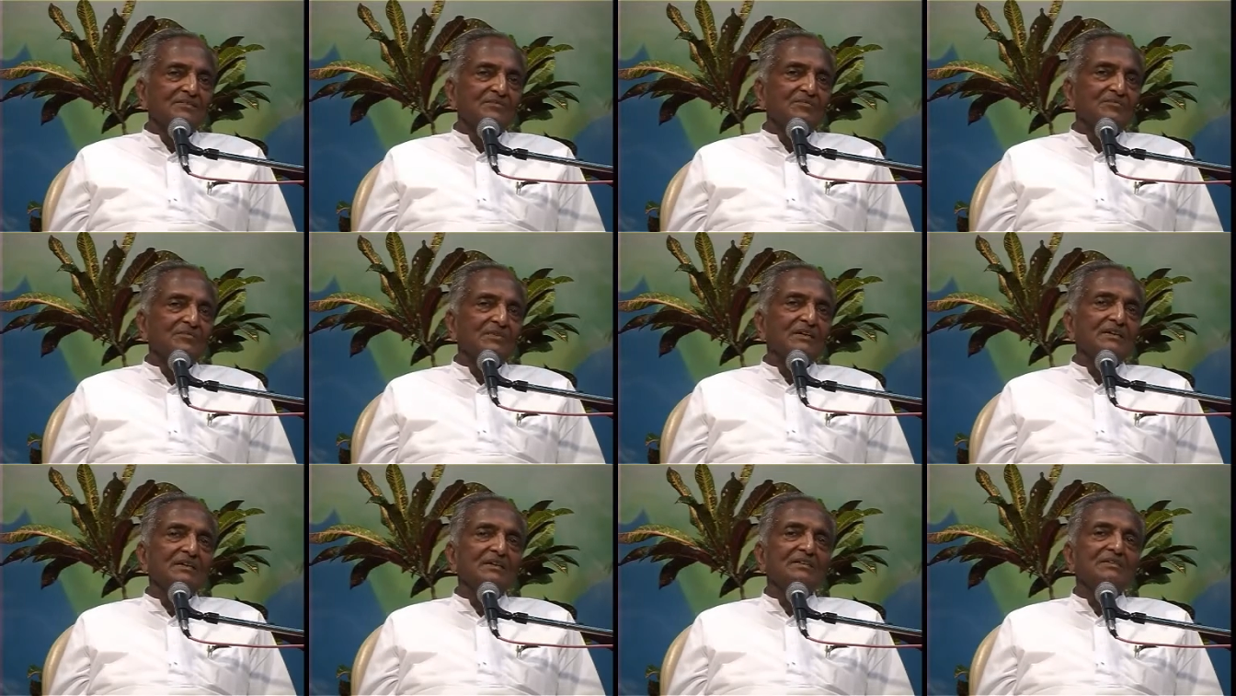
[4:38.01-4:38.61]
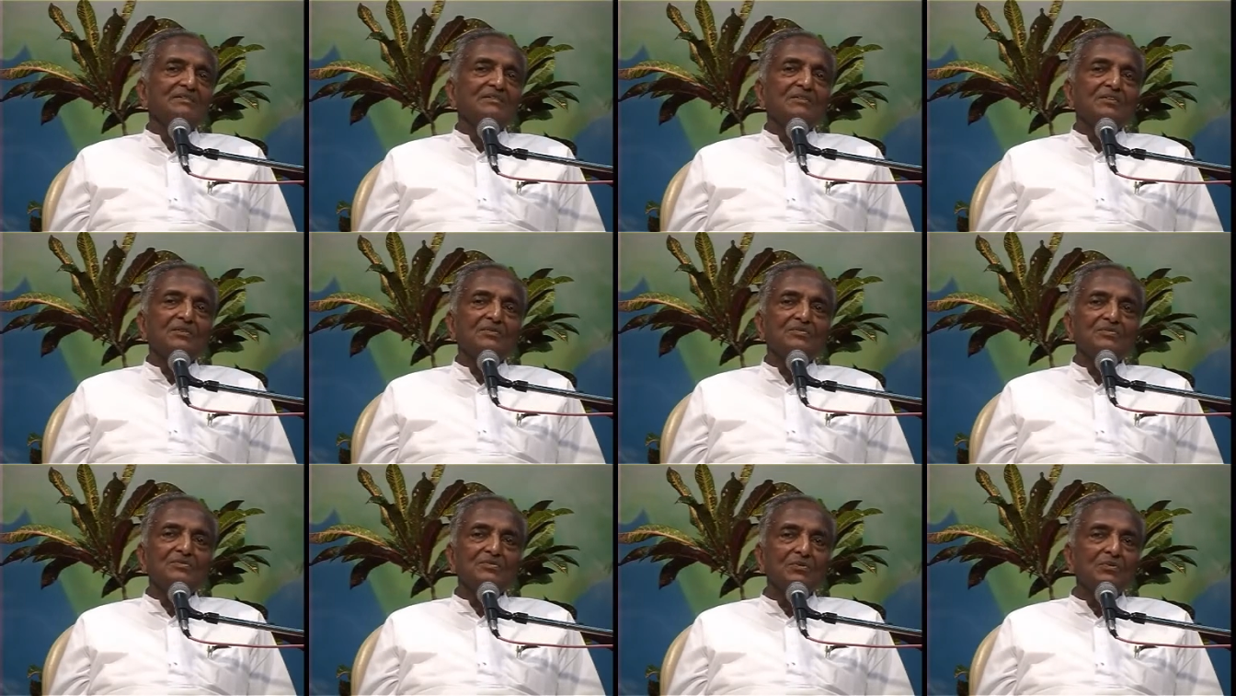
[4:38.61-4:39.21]
meditation of
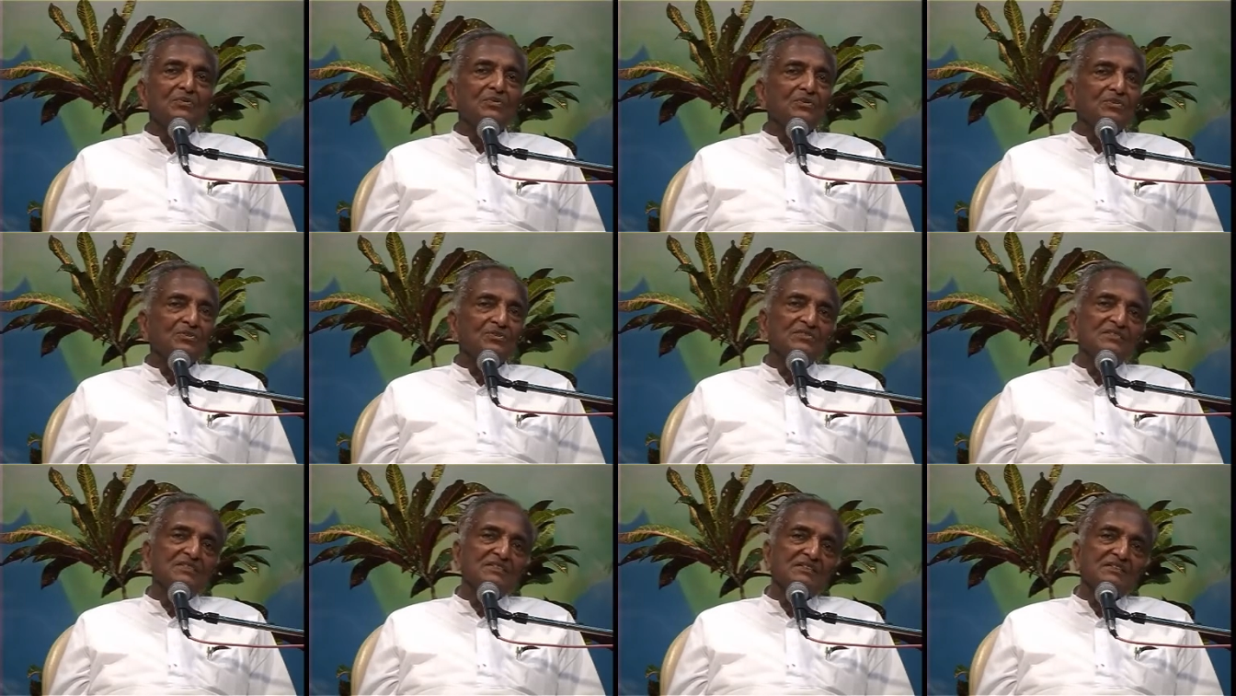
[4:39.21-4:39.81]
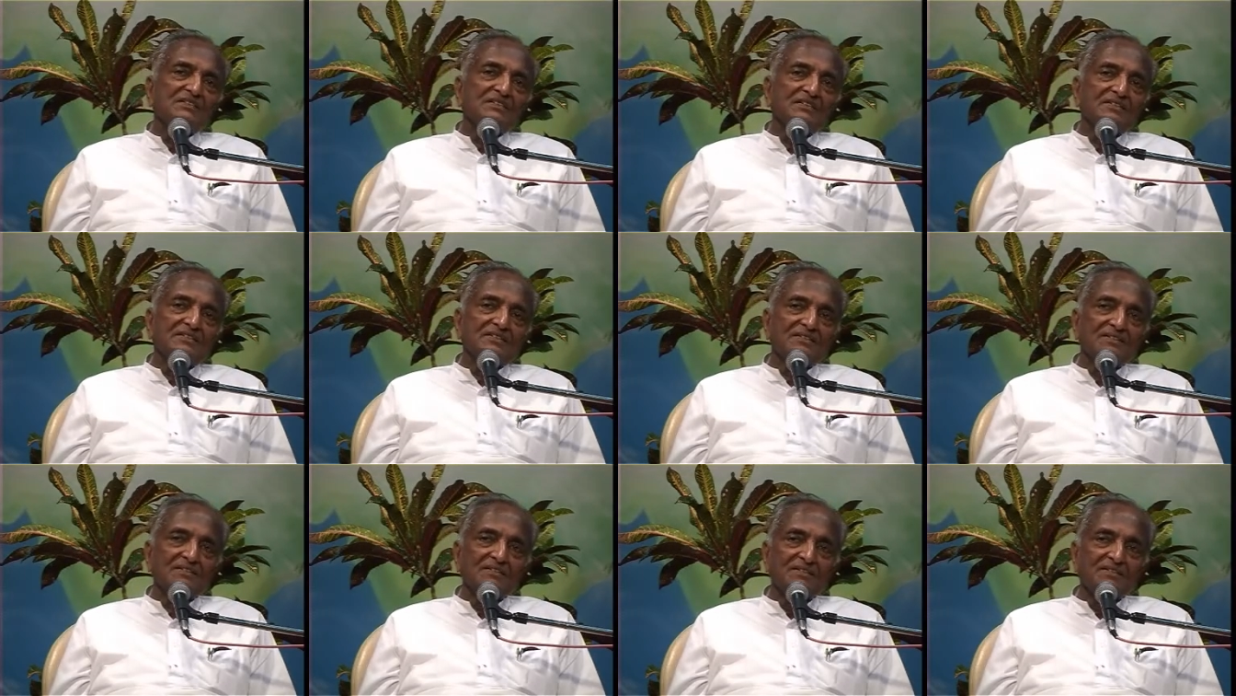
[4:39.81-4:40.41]
soul
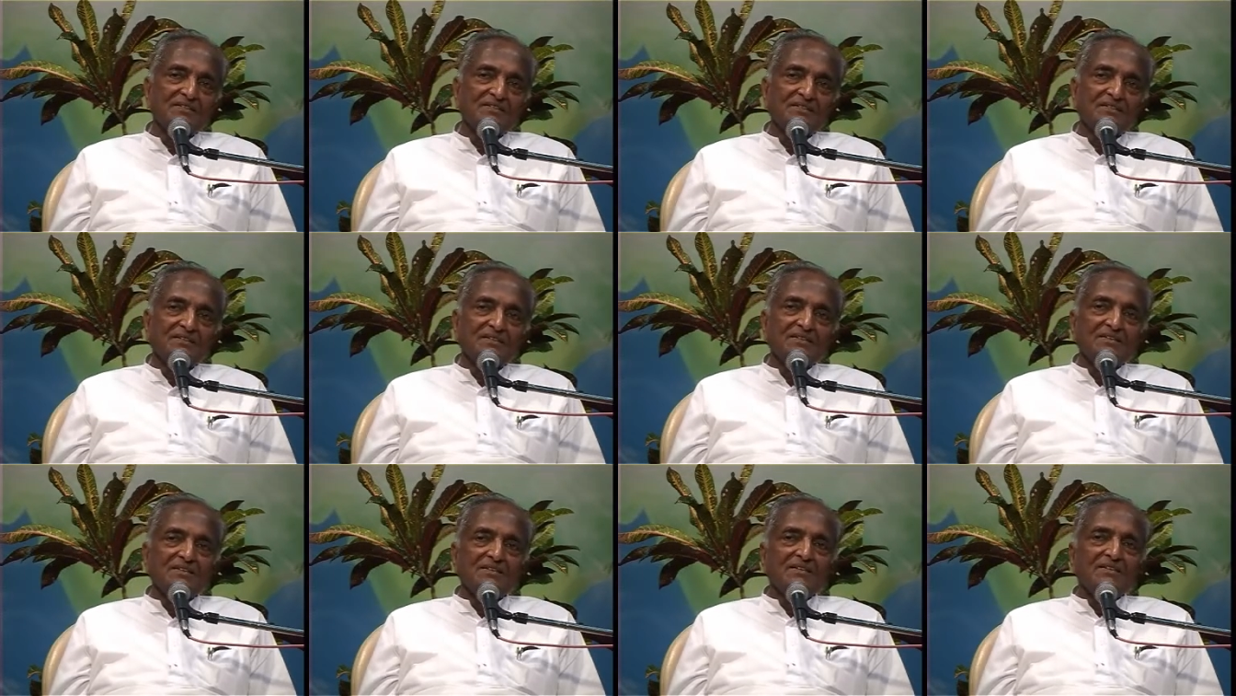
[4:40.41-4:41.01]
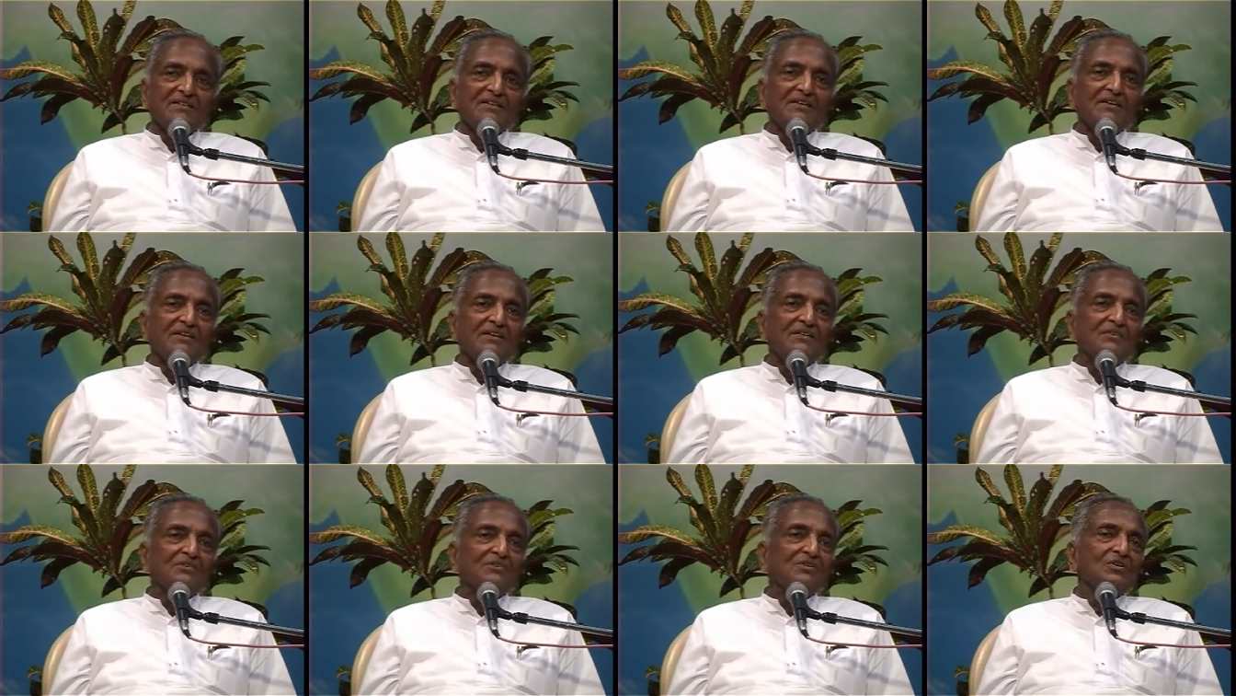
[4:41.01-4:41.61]
consciousness
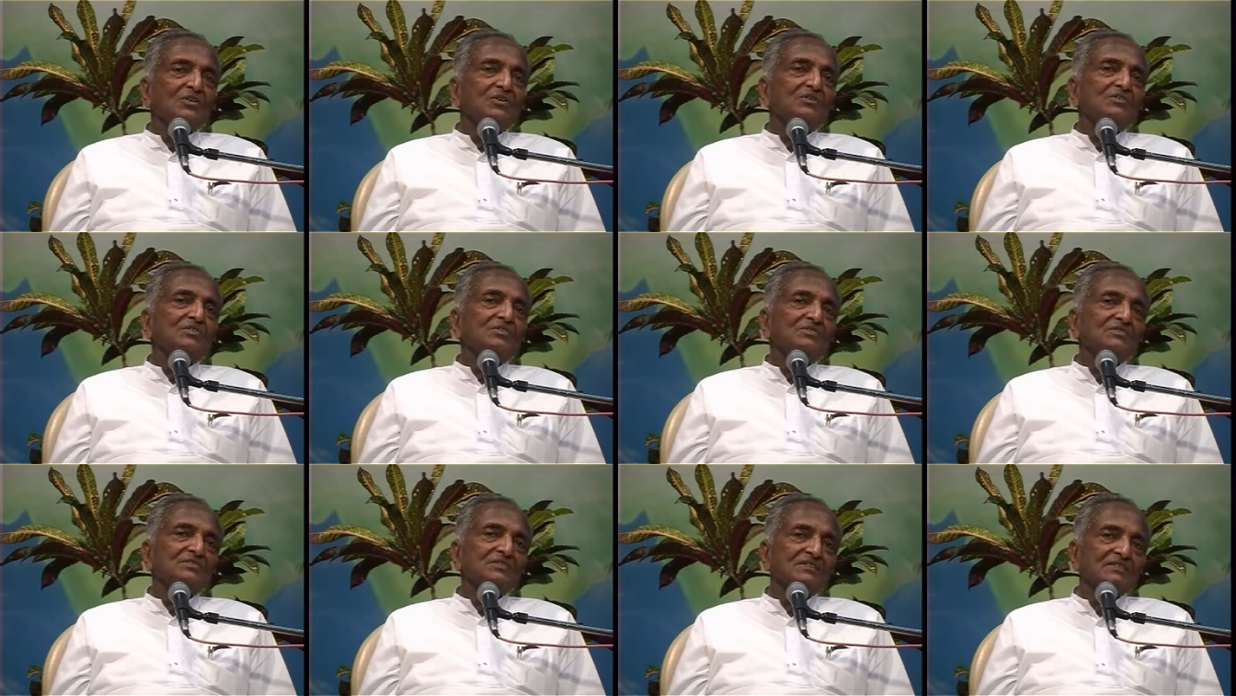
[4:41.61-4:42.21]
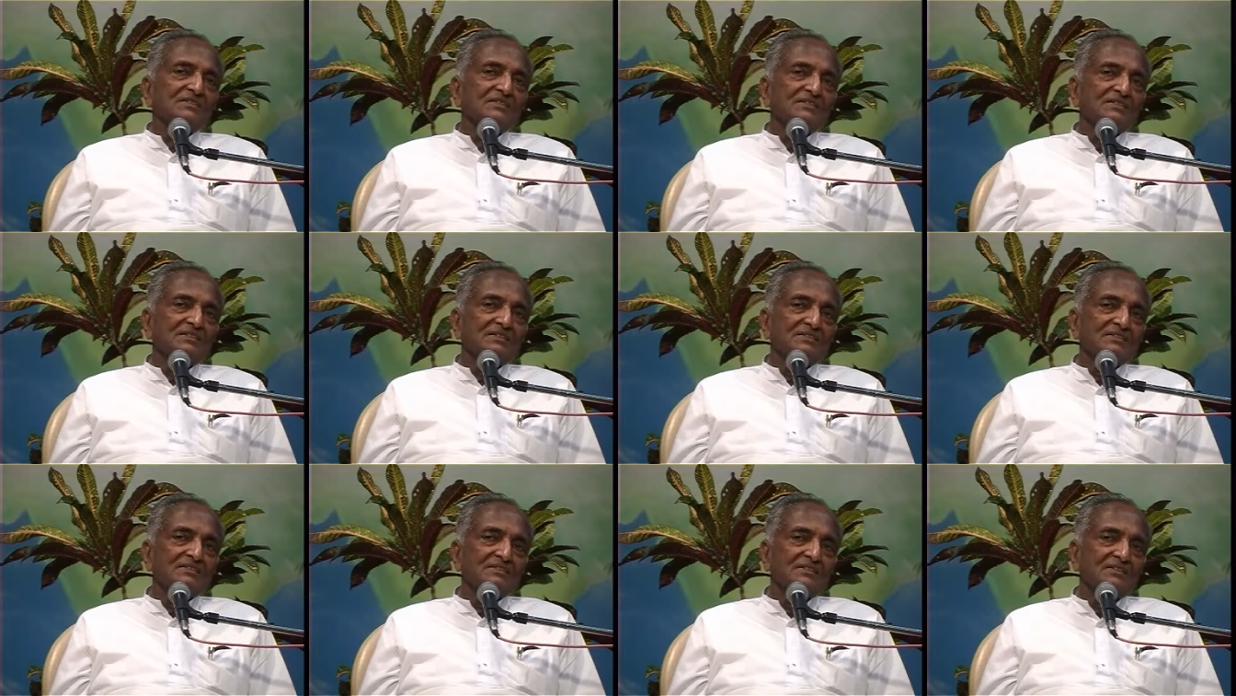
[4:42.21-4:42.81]
and God
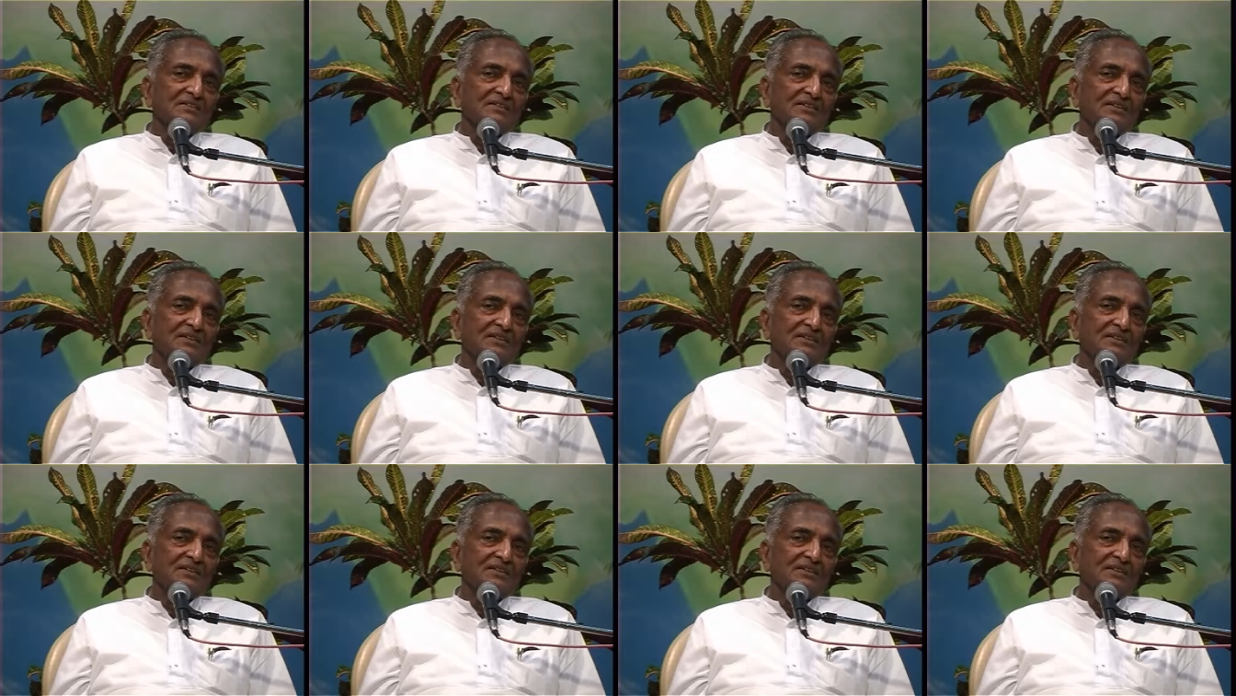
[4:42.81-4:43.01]
consciousness.